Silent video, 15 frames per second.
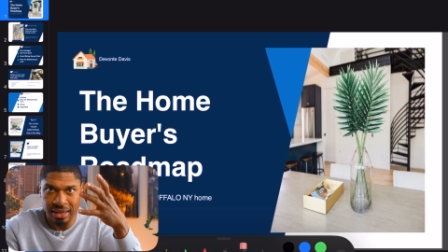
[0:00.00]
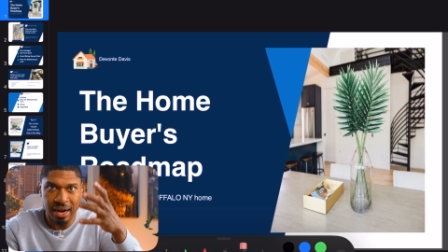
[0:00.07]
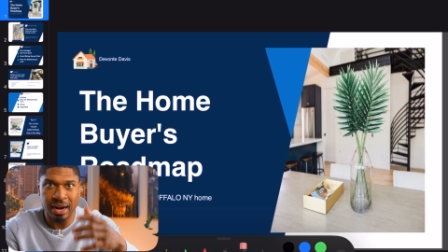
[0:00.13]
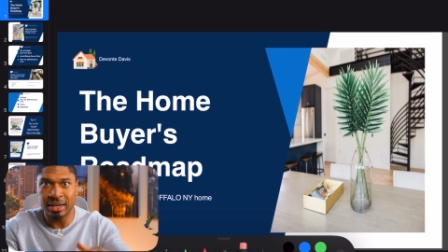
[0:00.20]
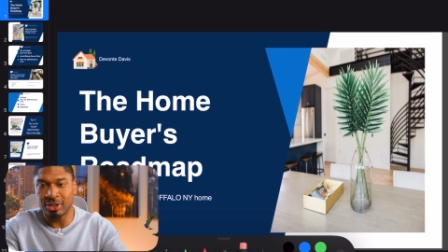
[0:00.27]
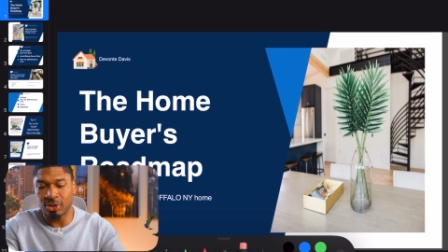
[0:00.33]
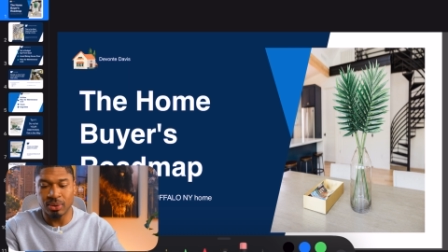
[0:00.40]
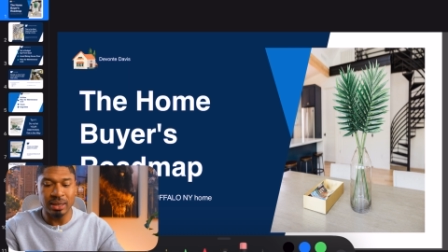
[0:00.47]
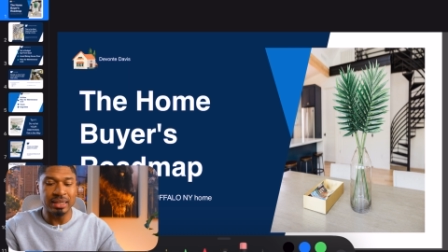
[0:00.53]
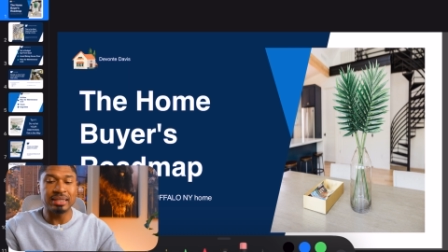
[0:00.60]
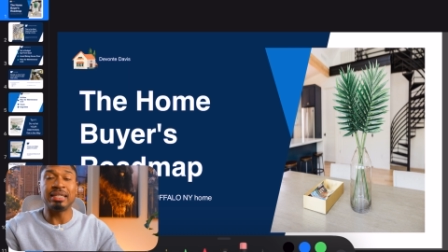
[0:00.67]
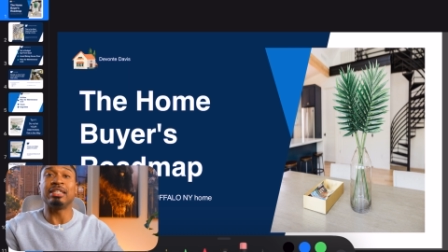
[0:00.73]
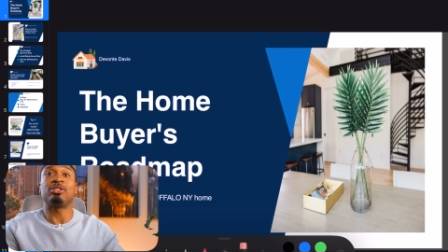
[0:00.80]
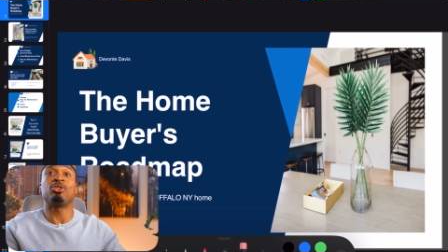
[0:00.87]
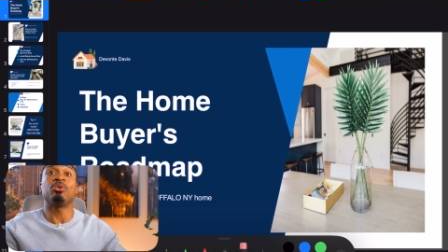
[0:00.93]
All right, so let's
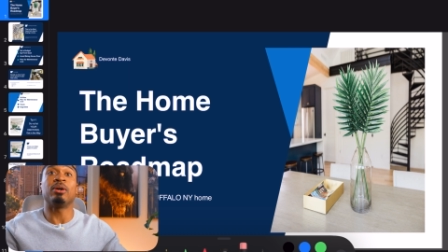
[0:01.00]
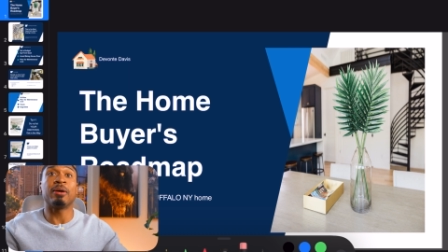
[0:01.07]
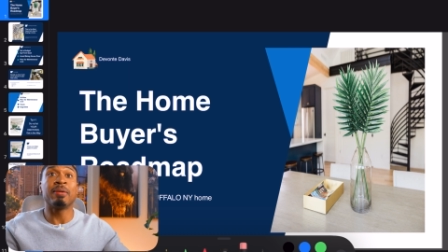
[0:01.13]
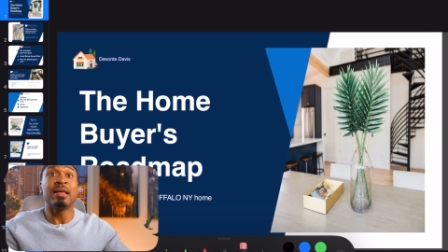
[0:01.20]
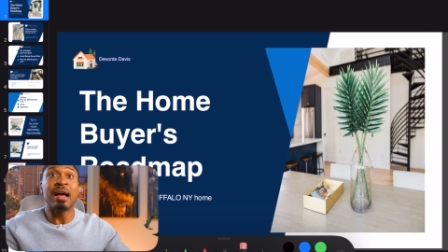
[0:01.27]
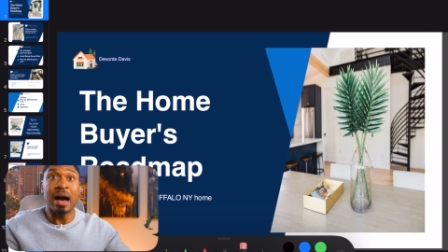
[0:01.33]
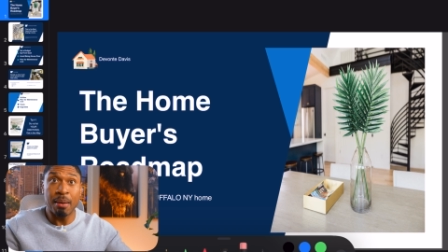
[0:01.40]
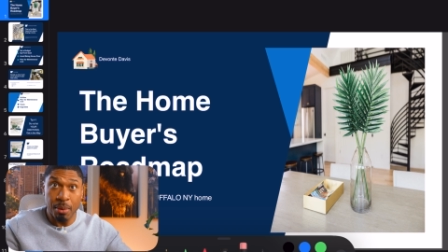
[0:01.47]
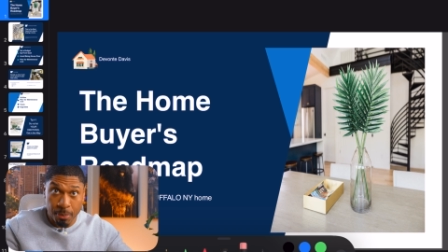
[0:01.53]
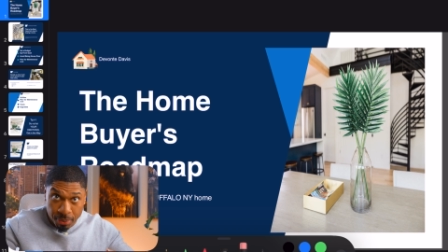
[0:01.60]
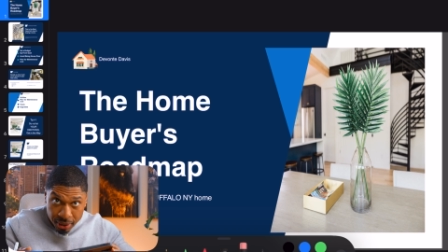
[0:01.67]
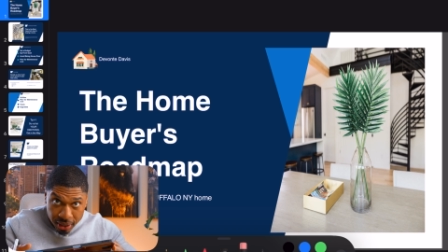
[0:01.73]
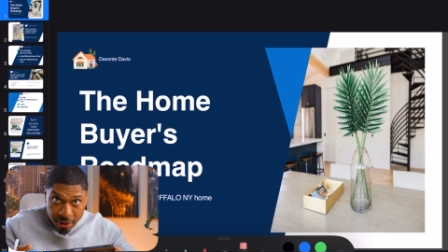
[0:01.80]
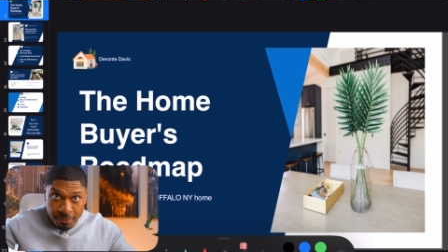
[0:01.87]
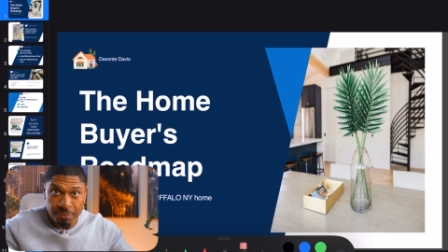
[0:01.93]
get to it. I'm gonna
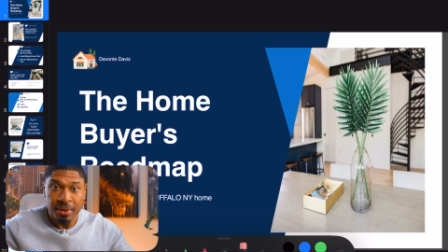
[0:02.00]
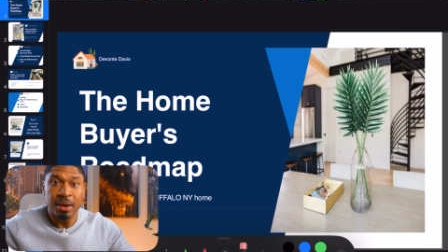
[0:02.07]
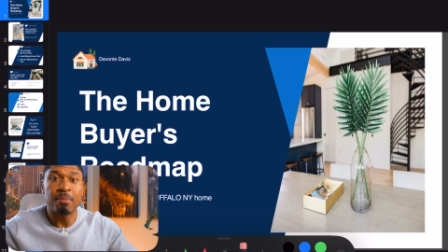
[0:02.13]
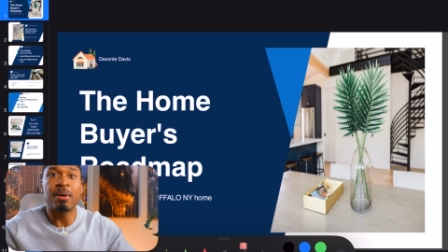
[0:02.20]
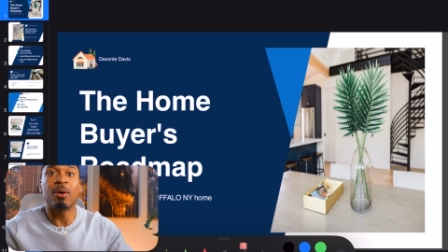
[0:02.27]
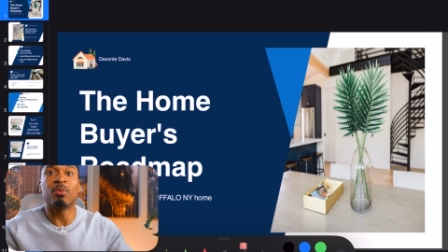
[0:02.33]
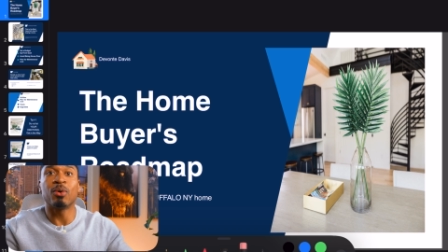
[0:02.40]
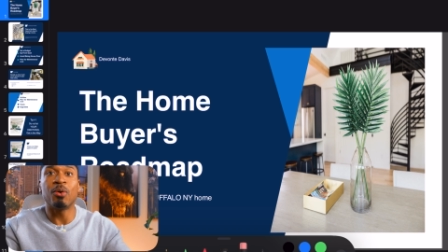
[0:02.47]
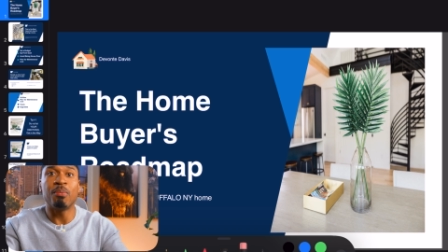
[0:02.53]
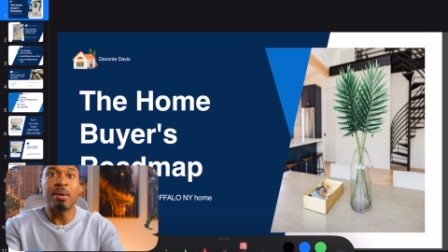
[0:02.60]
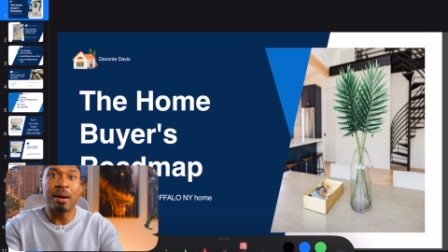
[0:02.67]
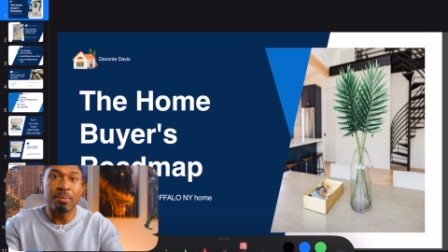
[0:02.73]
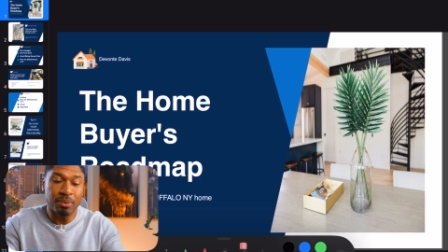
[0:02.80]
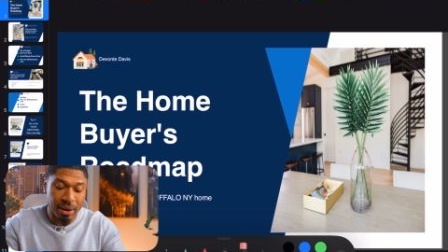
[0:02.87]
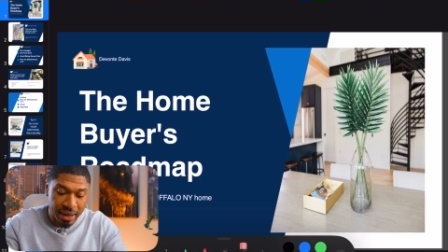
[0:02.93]
pull up my
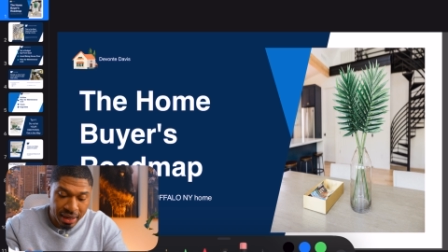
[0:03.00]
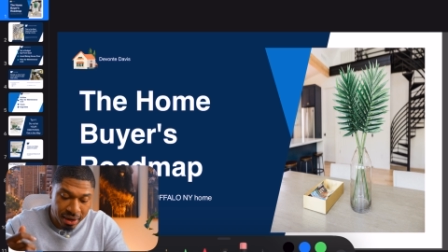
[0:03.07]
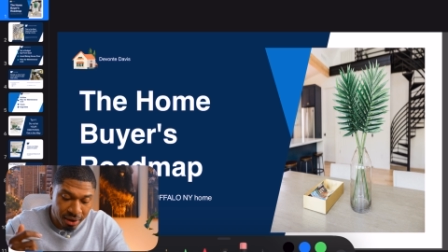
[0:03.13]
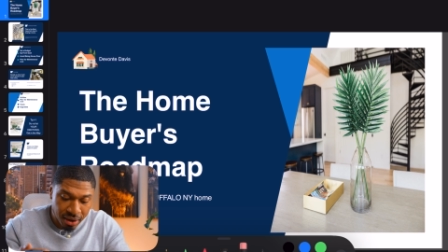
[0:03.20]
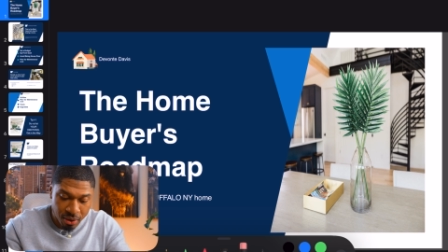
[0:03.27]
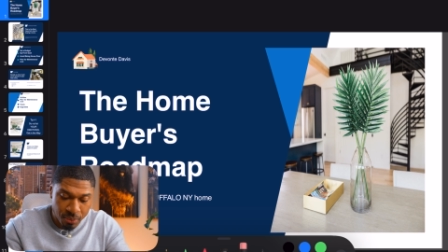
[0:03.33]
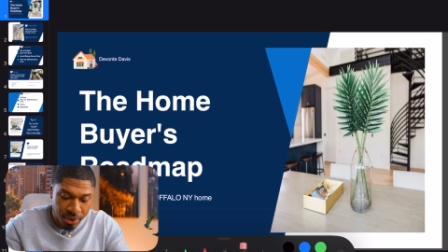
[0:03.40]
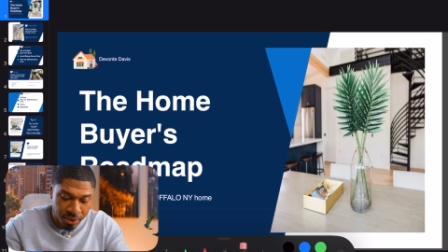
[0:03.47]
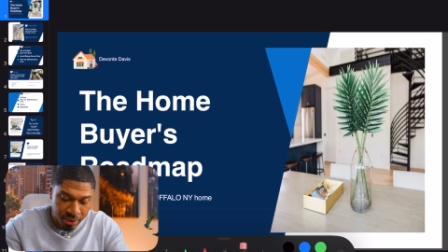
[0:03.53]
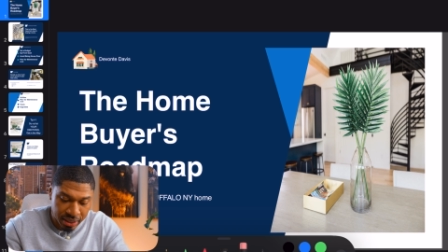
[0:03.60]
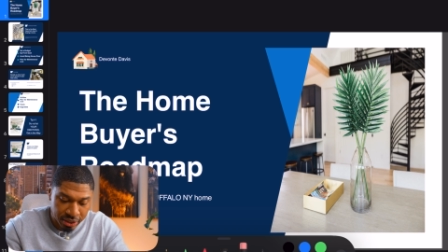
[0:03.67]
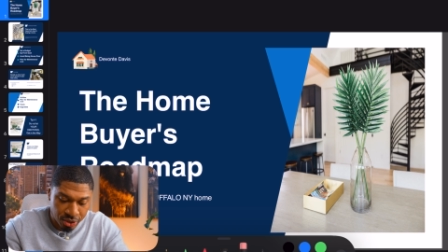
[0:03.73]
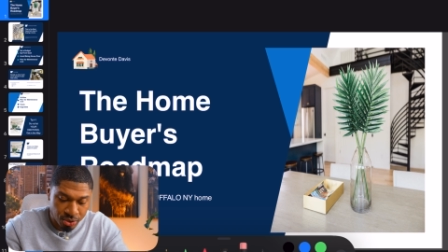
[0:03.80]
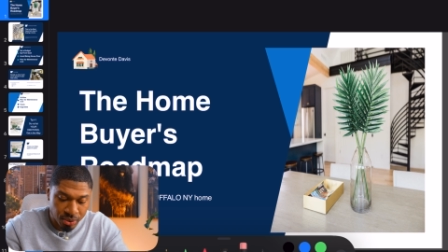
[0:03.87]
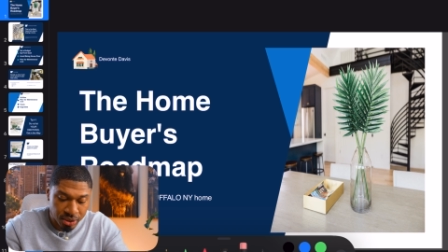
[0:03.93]
roadmap right here and we're gonna
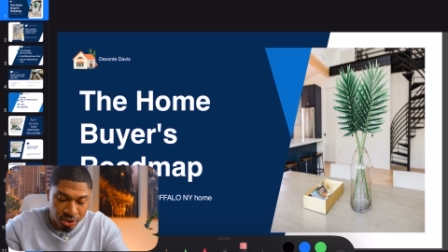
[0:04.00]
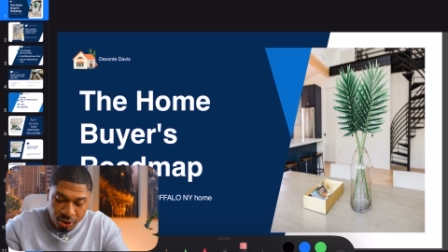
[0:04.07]
get to it.